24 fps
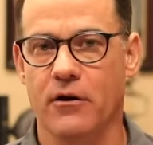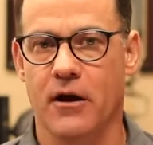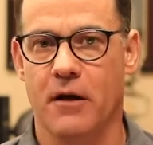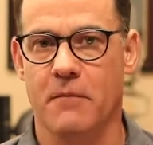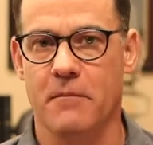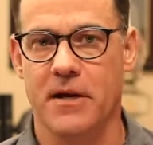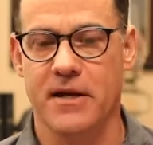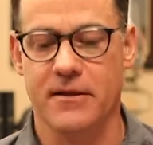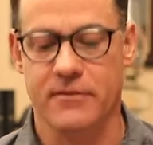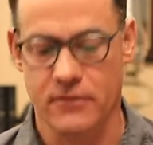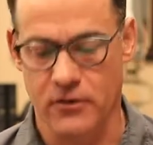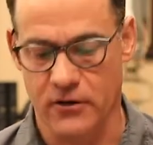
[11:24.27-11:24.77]
I
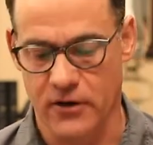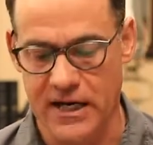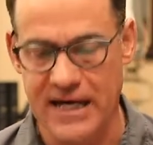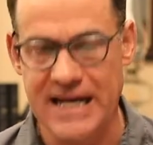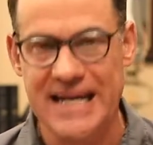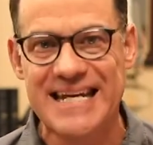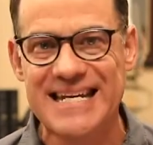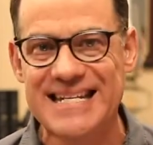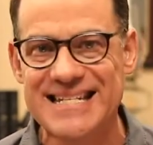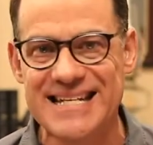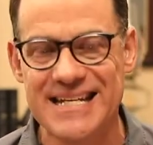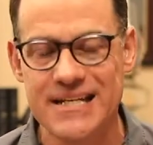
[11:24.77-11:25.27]
mean, they're
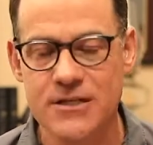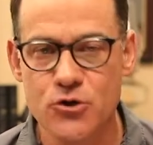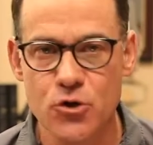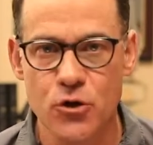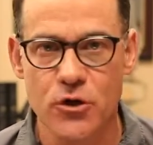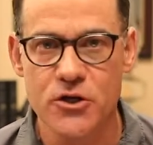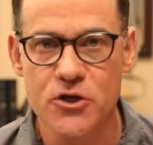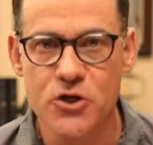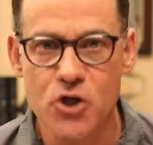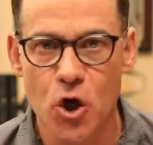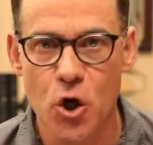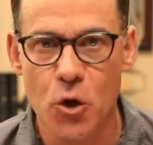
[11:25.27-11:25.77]
easy to
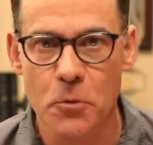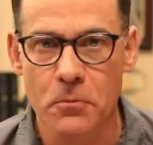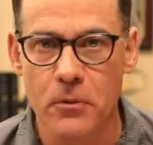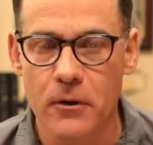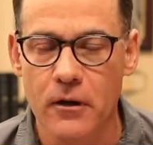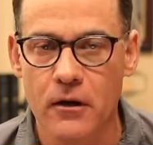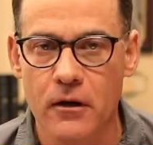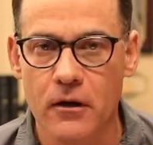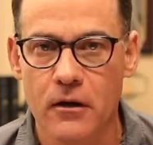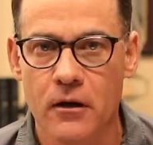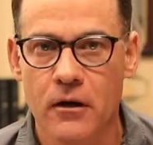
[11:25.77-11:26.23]
interpret.